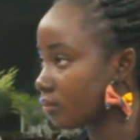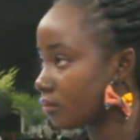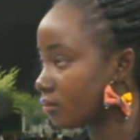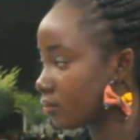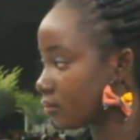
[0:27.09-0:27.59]

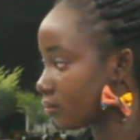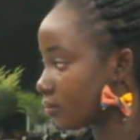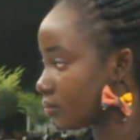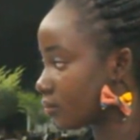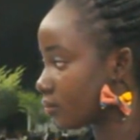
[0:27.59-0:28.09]

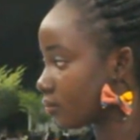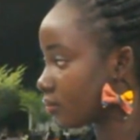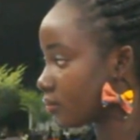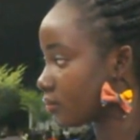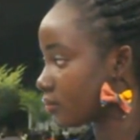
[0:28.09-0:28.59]

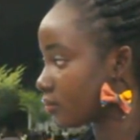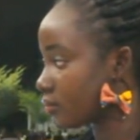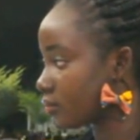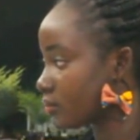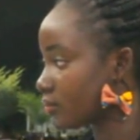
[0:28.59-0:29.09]

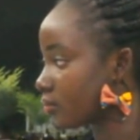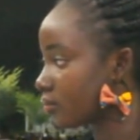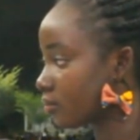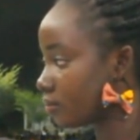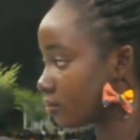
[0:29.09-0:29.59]

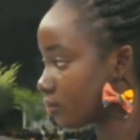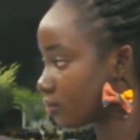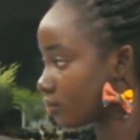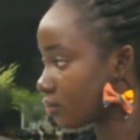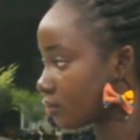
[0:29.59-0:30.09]

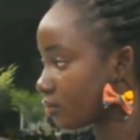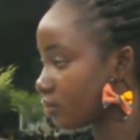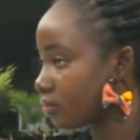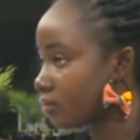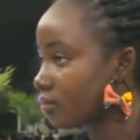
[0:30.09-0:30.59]

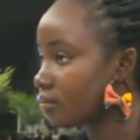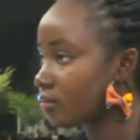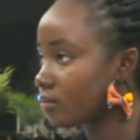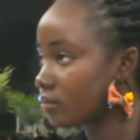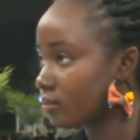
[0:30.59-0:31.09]

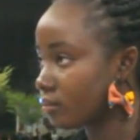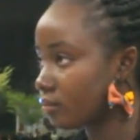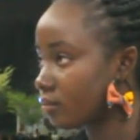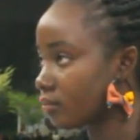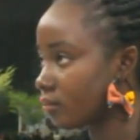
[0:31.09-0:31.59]
(silent)